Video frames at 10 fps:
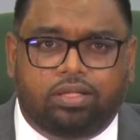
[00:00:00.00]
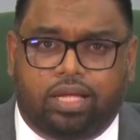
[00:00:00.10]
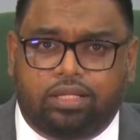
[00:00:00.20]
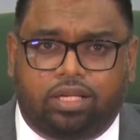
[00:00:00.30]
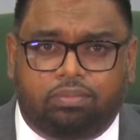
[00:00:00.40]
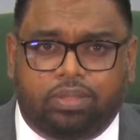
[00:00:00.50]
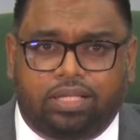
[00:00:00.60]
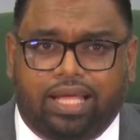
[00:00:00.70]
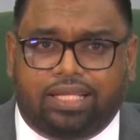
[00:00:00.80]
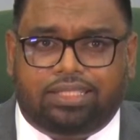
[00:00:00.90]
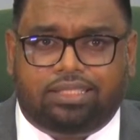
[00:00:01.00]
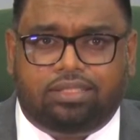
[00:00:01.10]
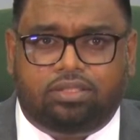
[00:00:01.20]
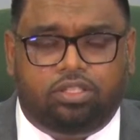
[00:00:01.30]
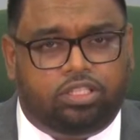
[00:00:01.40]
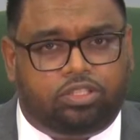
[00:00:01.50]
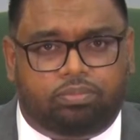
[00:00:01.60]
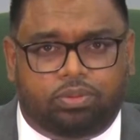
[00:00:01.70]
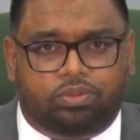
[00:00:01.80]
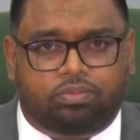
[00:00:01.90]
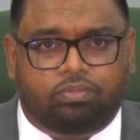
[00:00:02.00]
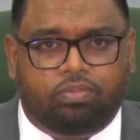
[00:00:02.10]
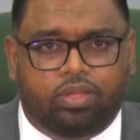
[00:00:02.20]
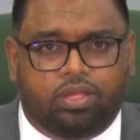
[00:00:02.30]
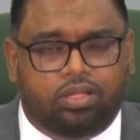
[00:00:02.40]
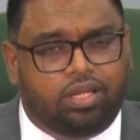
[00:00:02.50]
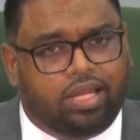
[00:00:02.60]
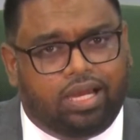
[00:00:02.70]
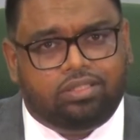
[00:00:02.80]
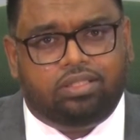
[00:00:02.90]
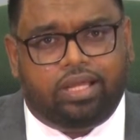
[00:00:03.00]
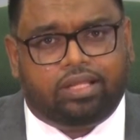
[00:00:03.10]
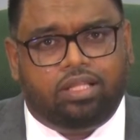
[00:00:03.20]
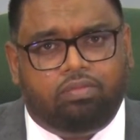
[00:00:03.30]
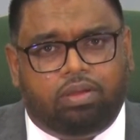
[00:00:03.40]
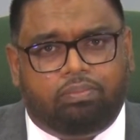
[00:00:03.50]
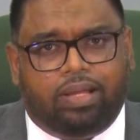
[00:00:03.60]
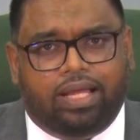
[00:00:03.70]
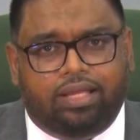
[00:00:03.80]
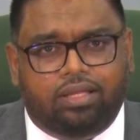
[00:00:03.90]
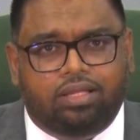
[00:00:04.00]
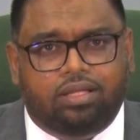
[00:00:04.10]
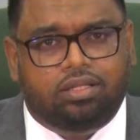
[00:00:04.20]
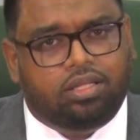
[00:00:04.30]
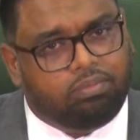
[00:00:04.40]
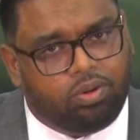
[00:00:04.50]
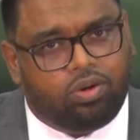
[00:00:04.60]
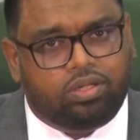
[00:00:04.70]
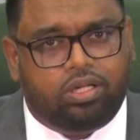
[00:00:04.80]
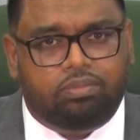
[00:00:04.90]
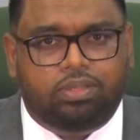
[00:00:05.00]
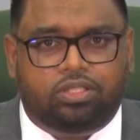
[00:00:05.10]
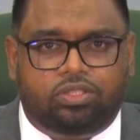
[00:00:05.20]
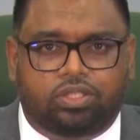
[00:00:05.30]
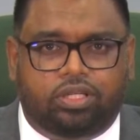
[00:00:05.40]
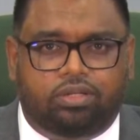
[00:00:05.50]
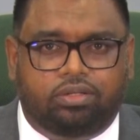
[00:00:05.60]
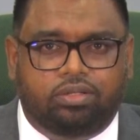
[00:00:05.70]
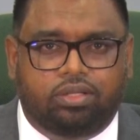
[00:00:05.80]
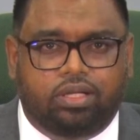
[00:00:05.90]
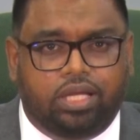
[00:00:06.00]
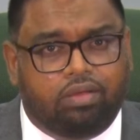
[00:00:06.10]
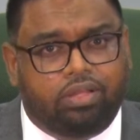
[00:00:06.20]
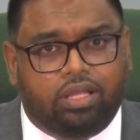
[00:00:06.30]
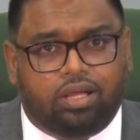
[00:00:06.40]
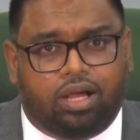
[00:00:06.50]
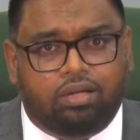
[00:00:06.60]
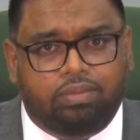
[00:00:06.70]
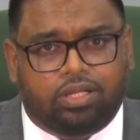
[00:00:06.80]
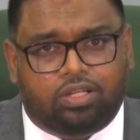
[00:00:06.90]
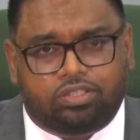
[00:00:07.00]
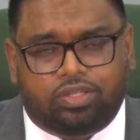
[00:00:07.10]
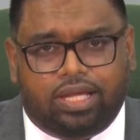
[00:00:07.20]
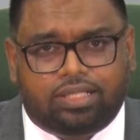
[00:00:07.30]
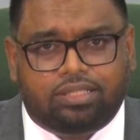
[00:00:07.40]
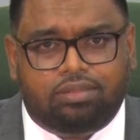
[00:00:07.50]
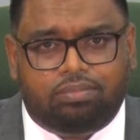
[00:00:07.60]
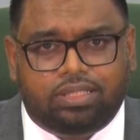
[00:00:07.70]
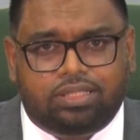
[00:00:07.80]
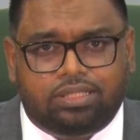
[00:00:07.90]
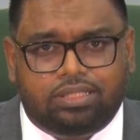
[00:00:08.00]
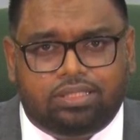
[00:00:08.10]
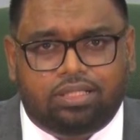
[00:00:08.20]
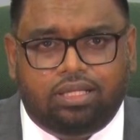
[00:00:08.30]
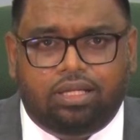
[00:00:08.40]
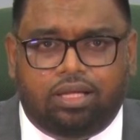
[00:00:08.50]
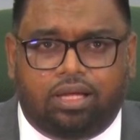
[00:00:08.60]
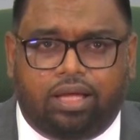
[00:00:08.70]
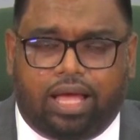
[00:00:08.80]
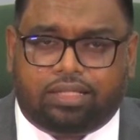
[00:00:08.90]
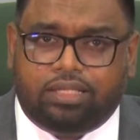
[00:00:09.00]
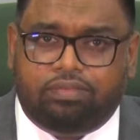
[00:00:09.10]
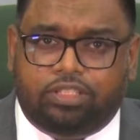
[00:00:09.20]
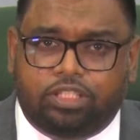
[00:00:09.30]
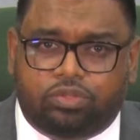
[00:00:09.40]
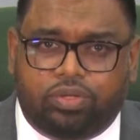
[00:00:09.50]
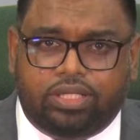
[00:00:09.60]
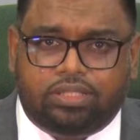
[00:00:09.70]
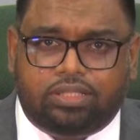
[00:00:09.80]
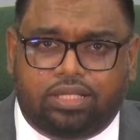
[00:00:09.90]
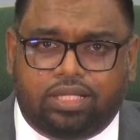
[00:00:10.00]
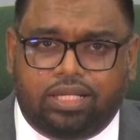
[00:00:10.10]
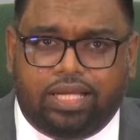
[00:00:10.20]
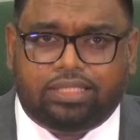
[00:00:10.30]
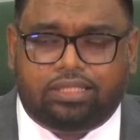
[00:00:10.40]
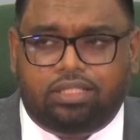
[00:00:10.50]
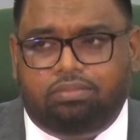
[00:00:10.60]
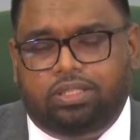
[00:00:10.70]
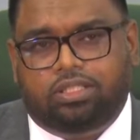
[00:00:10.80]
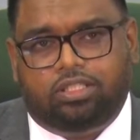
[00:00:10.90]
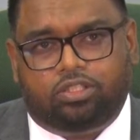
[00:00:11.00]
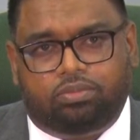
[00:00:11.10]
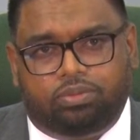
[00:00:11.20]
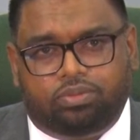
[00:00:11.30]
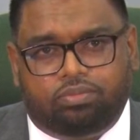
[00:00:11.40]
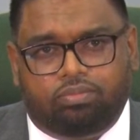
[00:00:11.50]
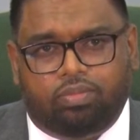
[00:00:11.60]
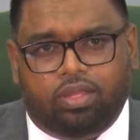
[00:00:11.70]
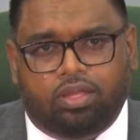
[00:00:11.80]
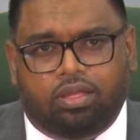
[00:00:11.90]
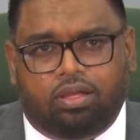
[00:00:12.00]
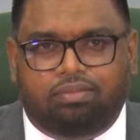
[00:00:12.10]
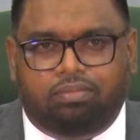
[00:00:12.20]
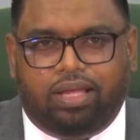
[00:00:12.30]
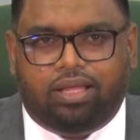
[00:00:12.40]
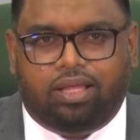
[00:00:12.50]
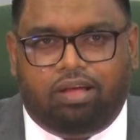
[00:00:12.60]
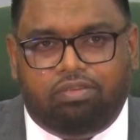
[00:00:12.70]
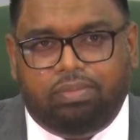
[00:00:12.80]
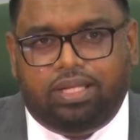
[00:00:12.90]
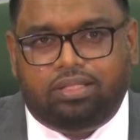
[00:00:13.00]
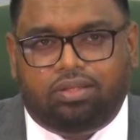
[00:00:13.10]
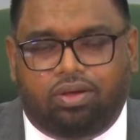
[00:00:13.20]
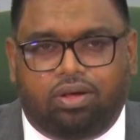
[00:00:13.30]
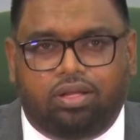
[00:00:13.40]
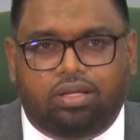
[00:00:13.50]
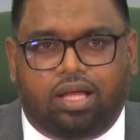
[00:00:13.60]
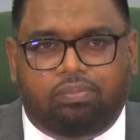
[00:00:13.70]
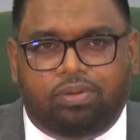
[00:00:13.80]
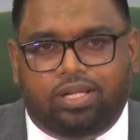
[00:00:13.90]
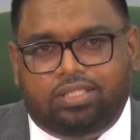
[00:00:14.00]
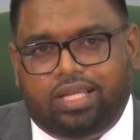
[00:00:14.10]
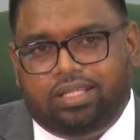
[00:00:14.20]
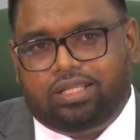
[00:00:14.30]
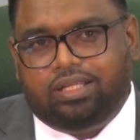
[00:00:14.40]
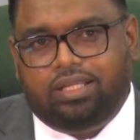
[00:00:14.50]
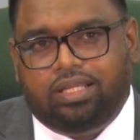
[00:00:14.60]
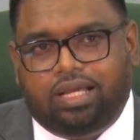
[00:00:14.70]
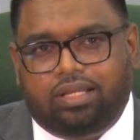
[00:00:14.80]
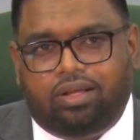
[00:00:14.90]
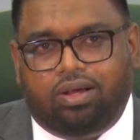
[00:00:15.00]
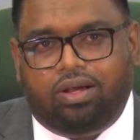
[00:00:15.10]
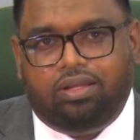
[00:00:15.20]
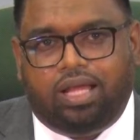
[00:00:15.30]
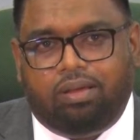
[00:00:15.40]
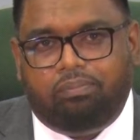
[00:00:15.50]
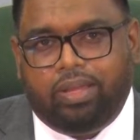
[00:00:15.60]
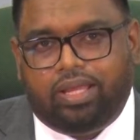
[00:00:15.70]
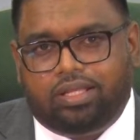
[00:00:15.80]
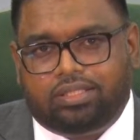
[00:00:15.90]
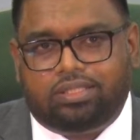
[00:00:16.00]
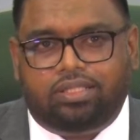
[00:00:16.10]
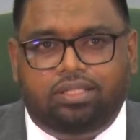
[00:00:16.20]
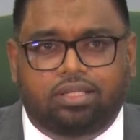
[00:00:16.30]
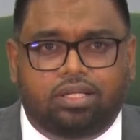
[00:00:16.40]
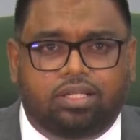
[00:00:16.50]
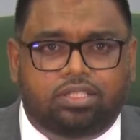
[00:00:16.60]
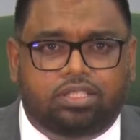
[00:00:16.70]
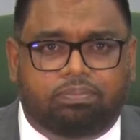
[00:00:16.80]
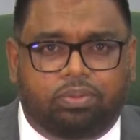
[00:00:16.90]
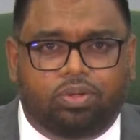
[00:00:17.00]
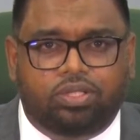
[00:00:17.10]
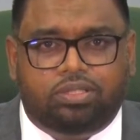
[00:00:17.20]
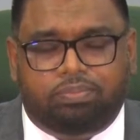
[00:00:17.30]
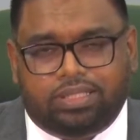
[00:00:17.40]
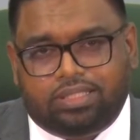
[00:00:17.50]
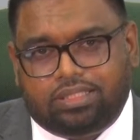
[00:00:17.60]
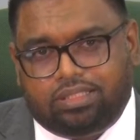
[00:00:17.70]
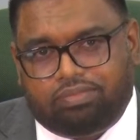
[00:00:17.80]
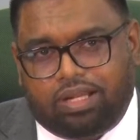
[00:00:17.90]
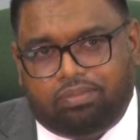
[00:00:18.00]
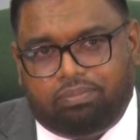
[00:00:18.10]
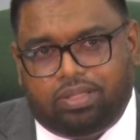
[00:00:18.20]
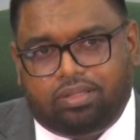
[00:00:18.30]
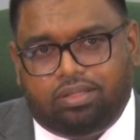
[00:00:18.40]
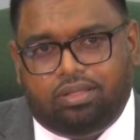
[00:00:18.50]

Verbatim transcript: then there will be less to distribute the larger the economic pie, the more there will be to share. If the economy contracts and businesses' activity shrinks, the less there will be to distribute. My government unapologetically and unambiguously supports business development.